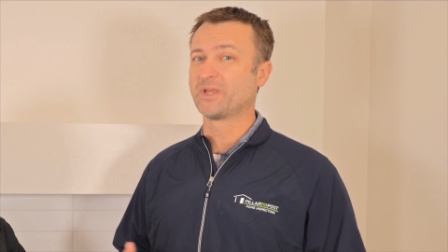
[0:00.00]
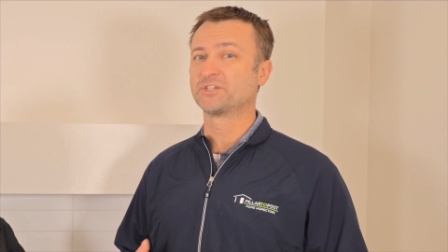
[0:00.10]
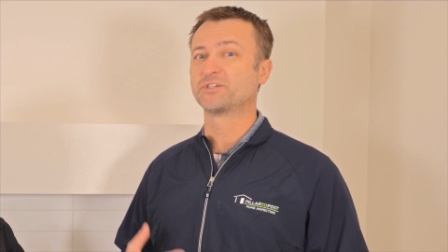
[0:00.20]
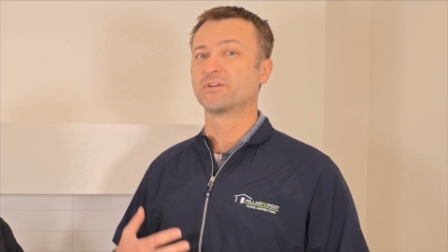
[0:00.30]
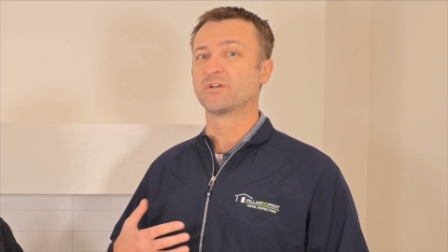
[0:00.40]
want to
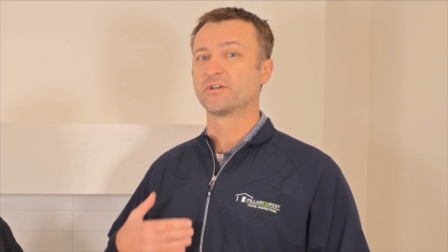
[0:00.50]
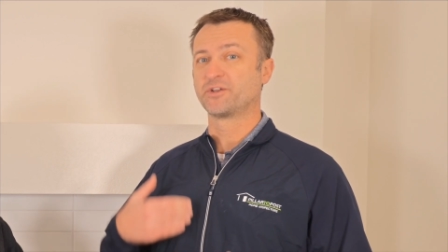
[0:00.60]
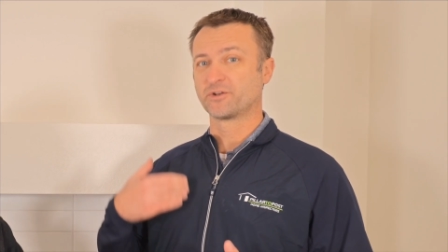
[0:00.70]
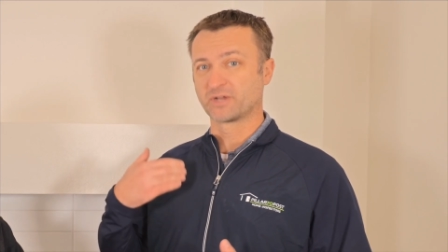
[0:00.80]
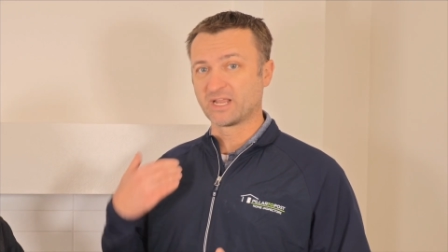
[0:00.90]
make sure
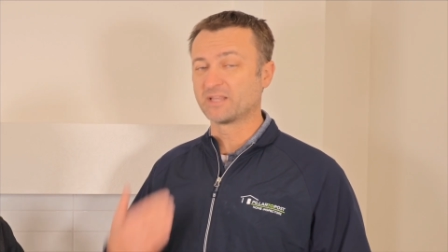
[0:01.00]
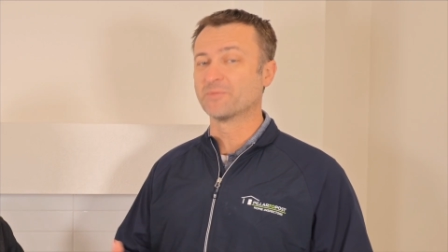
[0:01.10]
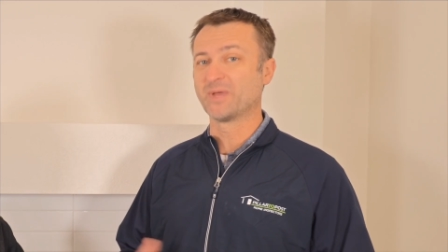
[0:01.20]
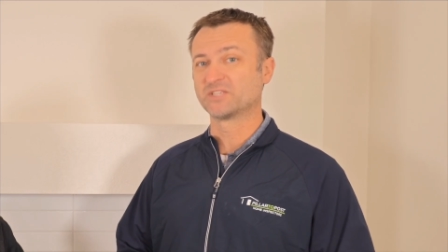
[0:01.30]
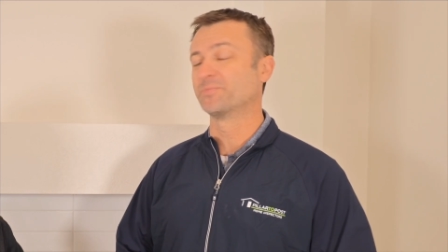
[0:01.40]
you're getting
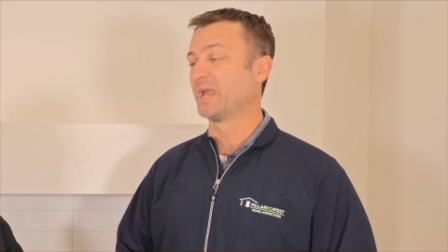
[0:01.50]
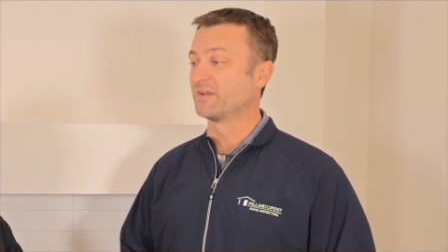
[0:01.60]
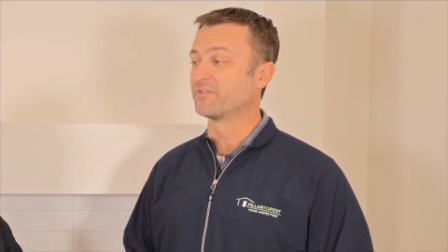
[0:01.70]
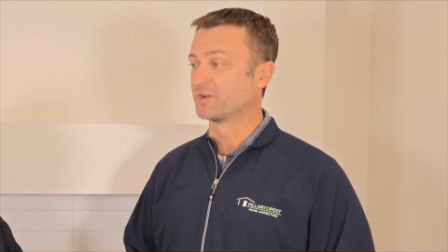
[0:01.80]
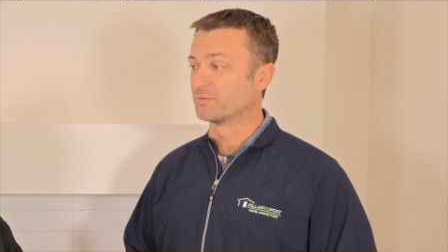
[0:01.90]
the best
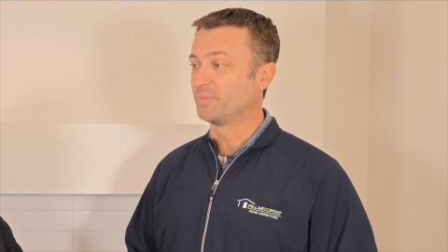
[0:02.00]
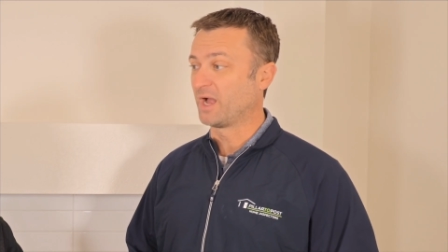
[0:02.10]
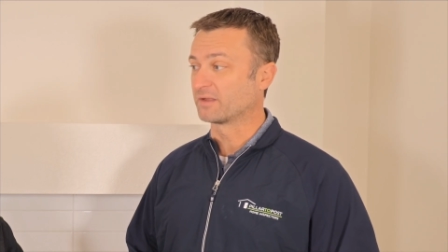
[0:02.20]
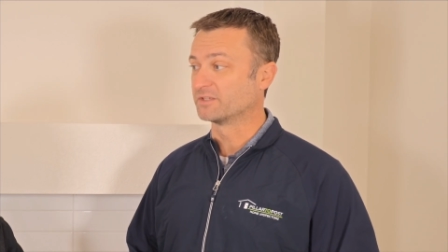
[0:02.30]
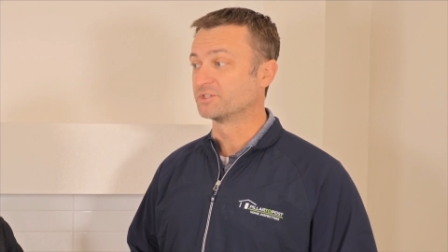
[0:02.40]
bang for your
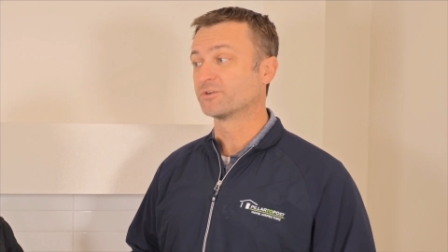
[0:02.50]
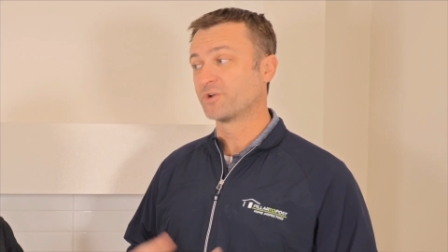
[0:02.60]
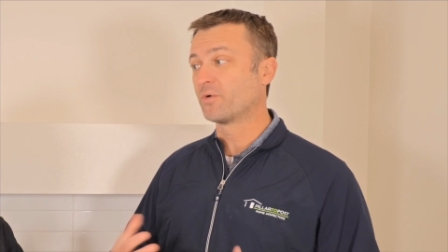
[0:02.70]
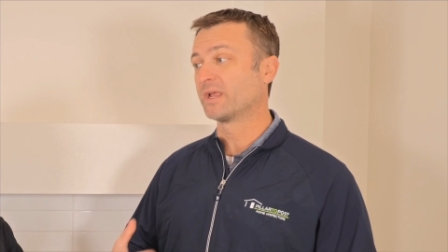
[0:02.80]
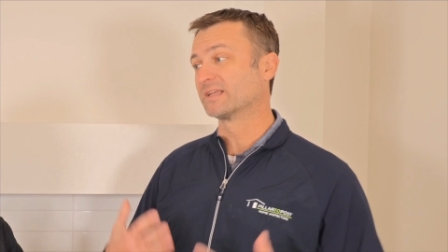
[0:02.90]
buck, that you're
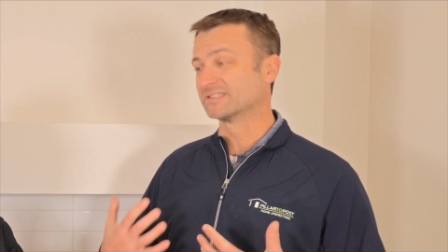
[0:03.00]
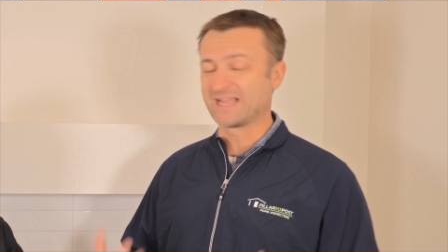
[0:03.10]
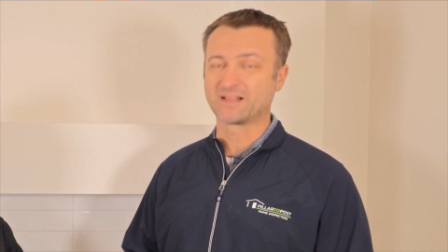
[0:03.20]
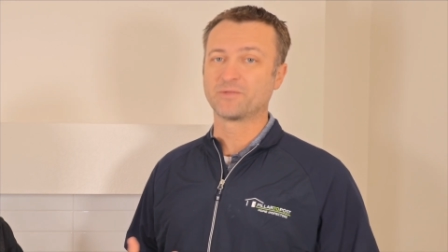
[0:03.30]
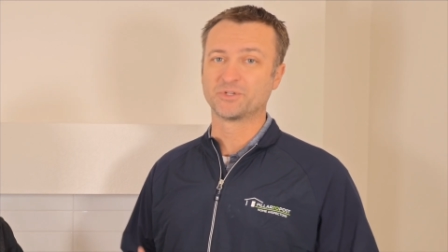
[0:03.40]
knowing
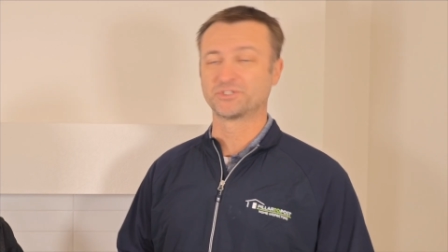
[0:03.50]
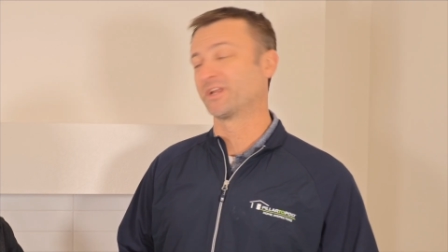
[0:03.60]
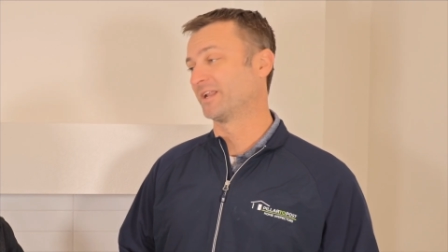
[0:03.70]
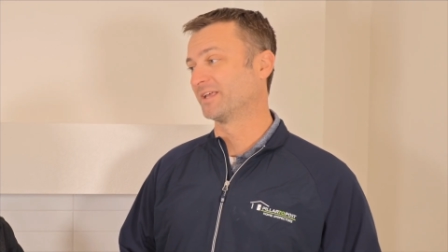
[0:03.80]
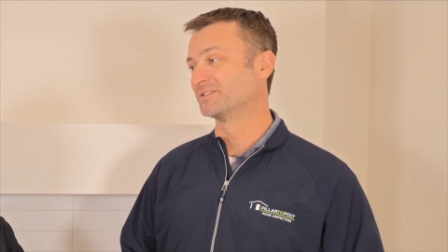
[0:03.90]
exactly what
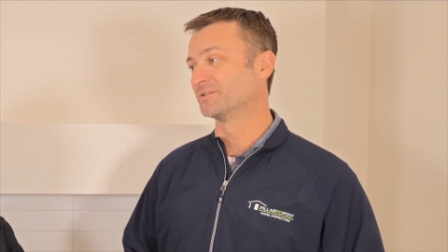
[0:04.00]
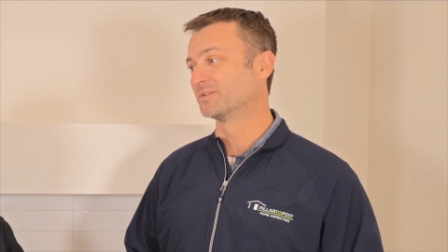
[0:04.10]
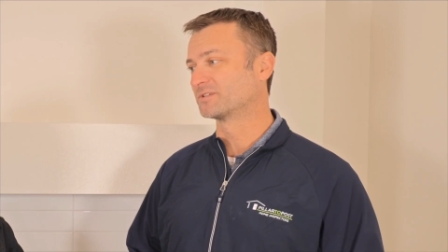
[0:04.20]
you're getting into.